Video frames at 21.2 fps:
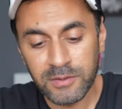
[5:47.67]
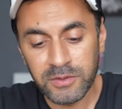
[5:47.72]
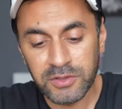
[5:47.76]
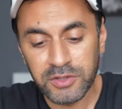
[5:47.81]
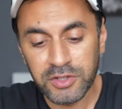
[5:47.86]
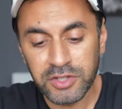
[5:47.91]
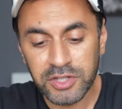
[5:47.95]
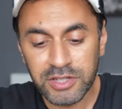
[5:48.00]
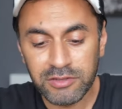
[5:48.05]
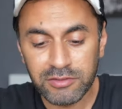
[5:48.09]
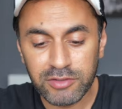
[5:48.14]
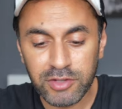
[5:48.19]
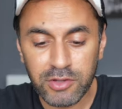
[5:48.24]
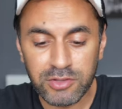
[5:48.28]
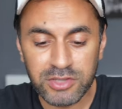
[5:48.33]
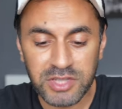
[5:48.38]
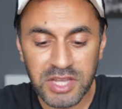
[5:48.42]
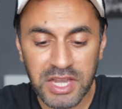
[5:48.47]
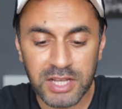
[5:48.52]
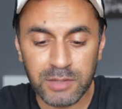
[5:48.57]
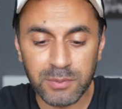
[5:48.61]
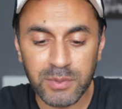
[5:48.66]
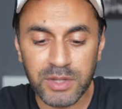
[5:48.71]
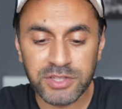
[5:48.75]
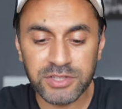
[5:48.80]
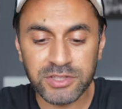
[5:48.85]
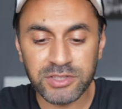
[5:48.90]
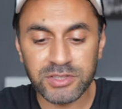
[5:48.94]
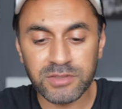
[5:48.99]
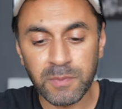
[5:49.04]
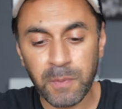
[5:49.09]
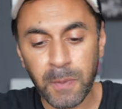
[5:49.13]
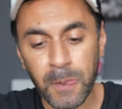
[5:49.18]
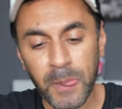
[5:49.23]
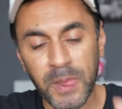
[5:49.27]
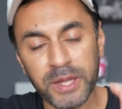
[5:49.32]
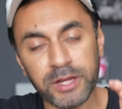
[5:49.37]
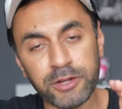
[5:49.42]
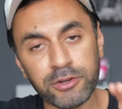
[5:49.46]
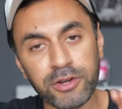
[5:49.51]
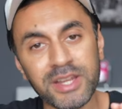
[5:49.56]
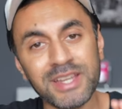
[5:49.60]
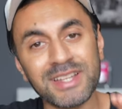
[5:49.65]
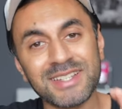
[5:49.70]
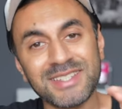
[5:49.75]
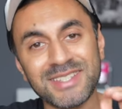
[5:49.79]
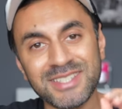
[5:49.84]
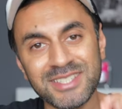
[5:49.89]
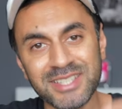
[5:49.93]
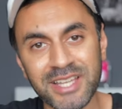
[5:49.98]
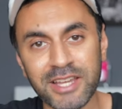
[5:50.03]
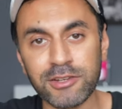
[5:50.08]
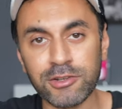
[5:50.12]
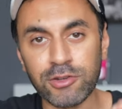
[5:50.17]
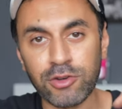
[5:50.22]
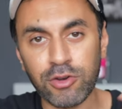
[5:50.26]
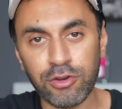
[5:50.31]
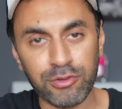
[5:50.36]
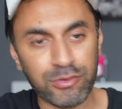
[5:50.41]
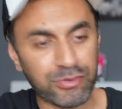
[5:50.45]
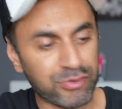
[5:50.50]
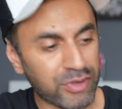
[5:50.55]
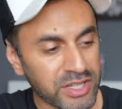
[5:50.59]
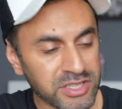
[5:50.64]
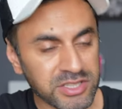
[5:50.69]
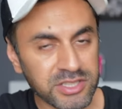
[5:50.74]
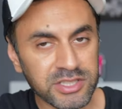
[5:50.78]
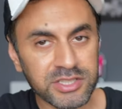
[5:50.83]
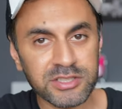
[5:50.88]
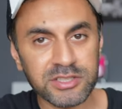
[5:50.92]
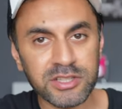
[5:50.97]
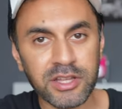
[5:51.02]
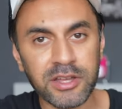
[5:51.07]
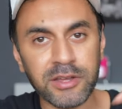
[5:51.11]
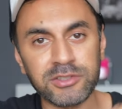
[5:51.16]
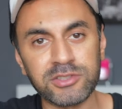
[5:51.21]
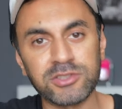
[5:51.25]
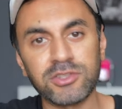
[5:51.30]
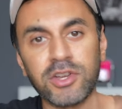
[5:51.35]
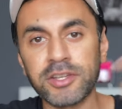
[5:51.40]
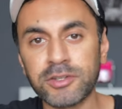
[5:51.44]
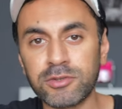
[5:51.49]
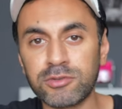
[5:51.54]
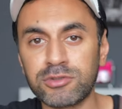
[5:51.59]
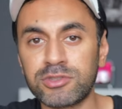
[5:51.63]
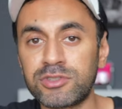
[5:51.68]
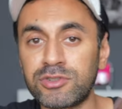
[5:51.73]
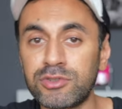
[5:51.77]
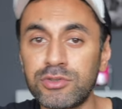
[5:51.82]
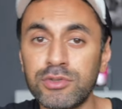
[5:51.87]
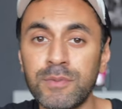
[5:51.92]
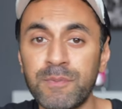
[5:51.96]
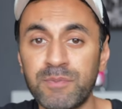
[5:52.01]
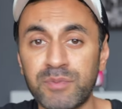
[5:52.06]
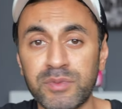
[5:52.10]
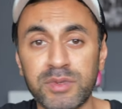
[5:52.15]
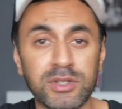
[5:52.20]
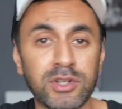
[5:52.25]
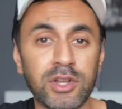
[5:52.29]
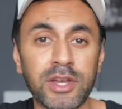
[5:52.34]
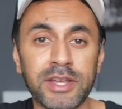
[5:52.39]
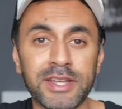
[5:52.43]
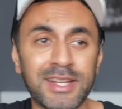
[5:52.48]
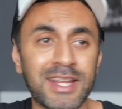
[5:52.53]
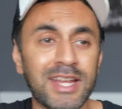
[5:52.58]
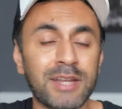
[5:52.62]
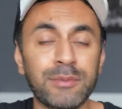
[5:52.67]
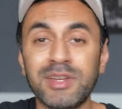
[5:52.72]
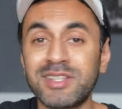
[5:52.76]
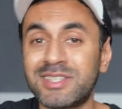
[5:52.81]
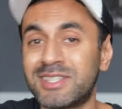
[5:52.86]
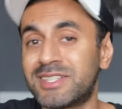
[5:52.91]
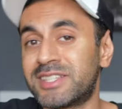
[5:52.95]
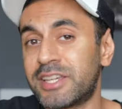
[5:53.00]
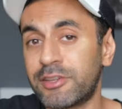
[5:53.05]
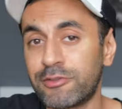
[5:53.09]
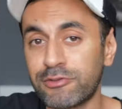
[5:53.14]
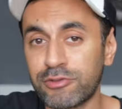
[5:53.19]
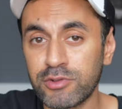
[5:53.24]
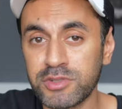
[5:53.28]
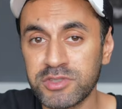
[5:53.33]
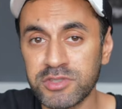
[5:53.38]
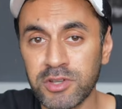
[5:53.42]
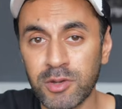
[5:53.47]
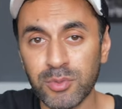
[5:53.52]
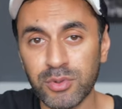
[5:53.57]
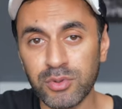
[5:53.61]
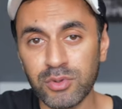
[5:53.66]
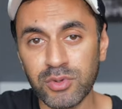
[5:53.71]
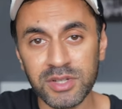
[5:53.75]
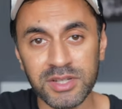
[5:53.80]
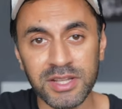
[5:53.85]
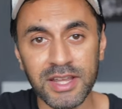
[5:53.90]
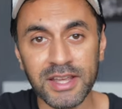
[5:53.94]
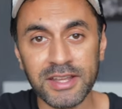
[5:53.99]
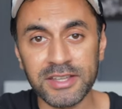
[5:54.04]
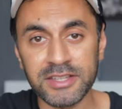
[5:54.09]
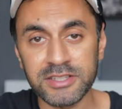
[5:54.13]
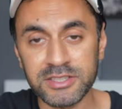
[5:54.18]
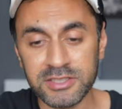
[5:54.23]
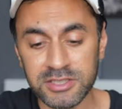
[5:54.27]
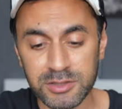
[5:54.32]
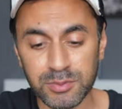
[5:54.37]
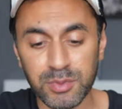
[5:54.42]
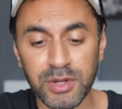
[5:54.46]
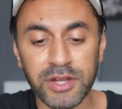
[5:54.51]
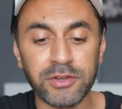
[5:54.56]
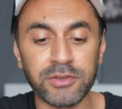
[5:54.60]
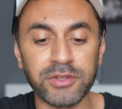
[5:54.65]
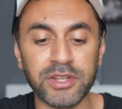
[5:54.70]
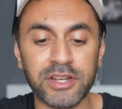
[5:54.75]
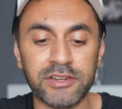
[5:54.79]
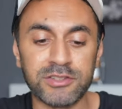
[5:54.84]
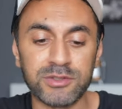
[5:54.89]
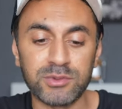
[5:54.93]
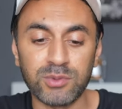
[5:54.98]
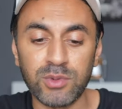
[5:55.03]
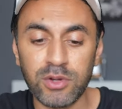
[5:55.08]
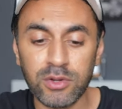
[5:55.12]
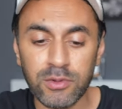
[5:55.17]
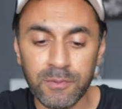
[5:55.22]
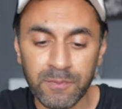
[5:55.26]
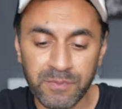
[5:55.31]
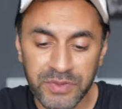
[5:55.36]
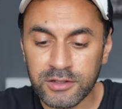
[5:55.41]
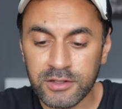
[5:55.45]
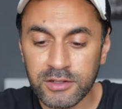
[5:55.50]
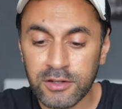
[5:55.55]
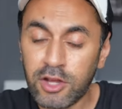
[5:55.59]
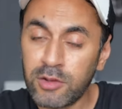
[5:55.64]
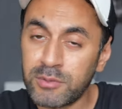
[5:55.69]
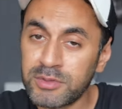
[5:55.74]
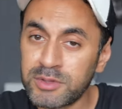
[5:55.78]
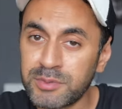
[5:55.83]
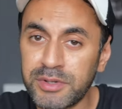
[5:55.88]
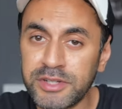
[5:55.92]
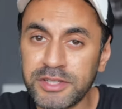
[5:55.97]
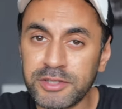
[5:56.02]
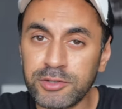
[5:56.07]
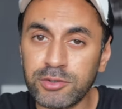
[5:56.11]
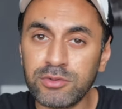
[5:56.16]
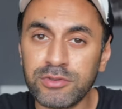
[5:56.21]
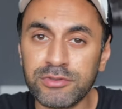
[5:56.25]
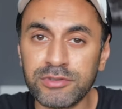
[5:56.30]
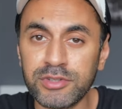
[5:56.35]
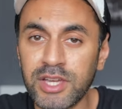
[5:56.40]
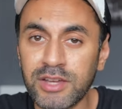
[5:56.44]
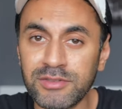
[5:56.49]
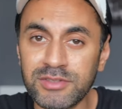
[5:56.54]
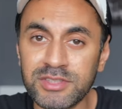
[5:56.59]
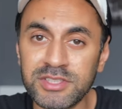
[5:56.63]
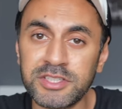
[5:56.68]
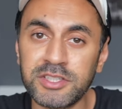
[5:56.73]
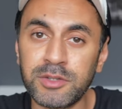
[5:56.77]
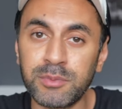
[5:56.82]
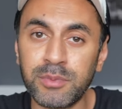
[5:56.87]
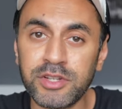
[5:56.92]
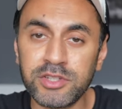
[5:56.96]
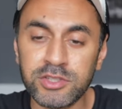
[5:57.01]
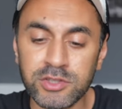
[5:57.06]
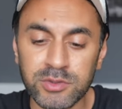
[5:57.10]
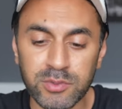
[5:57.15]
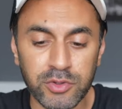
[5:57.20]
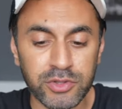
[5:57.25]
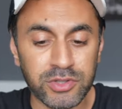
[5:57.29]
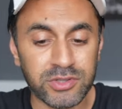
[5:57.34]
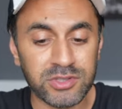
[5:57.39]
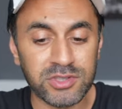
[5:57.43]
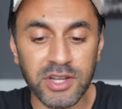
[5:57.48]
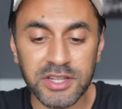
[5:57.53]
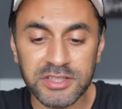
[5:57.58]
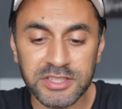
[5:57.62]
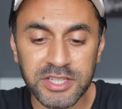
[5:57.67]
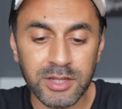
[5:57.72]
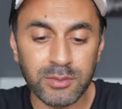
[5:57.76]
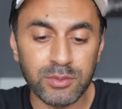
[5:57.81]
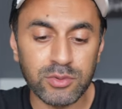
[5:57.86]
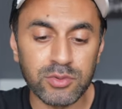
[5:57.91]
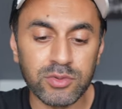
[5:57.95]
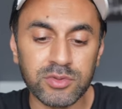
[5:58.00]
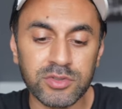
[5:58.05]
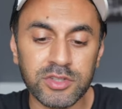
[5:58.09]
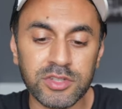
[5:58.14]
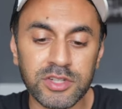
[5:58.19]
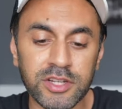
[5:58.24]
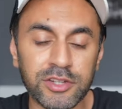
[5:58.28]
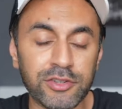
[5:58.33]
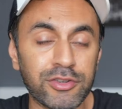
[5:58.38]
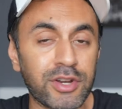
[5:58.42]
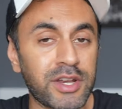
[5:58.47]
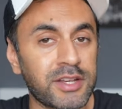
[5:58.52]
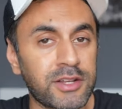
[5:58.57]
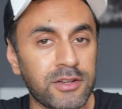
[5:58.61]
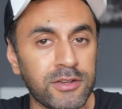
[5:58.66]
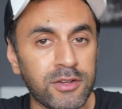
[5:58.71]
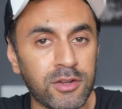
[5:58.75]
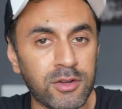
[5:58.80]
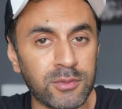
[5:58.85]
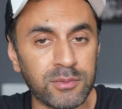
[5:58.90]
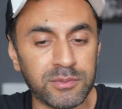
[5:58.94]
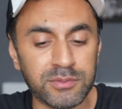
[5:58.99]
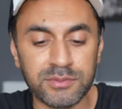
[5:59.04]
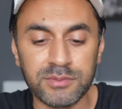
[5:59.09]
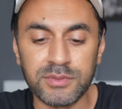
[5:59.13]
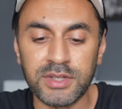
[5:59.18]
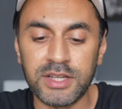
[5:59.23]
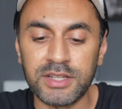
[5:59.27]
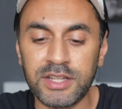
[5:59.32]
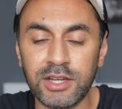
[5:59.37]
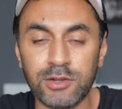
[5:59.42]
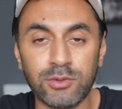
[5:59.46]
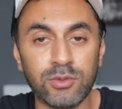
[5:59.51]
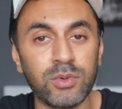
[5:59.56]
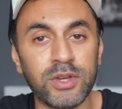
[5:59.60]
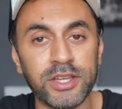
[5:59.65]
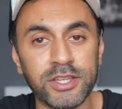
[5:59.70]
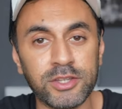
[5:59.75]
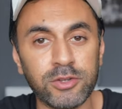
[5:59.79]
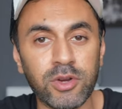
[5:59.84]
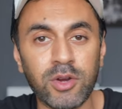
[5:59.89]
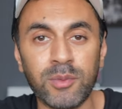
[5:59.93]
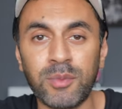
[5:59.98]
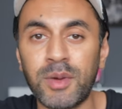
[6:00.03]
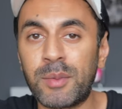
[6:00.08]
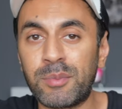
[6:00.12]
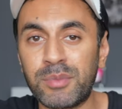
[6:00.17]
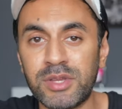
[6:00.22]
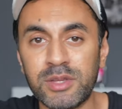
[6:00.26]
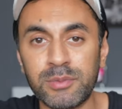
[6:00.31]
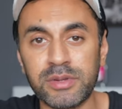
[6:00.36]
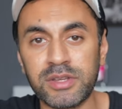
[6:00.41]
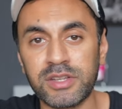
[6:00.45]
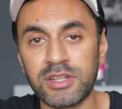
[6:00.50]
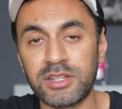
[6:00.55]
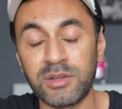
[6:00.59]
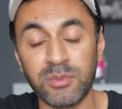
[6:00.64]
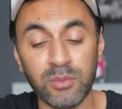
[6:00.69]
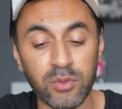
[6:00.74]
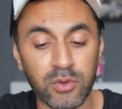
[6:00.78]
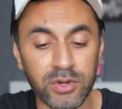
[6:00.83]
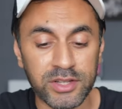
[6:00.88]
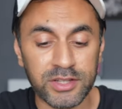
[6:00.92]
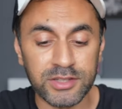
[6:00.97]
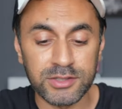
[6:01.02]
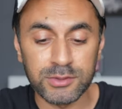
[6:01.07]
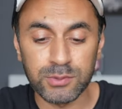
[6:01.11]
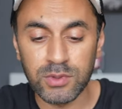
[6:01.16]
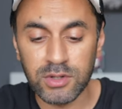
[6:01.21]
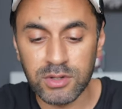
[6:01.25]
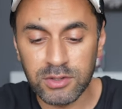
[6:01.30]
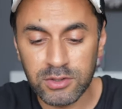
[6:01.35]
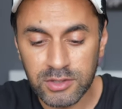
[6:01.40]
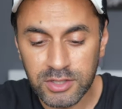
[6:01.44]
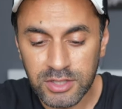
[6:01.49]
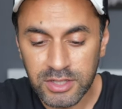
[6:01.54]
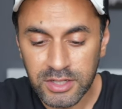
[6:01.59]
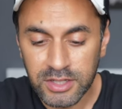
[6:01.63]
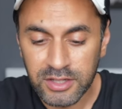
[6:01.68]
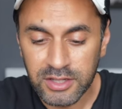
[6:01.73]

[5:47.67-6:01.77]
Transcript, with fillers: You can even go to animation, create a set of faces that cycle through like an animated GIF for example, and that gets displayed on there as well. Alarm is pretty cool. If you have this in your bedroom on your side table, you can create an alarm and that will wake you up by beeping in the morning as well.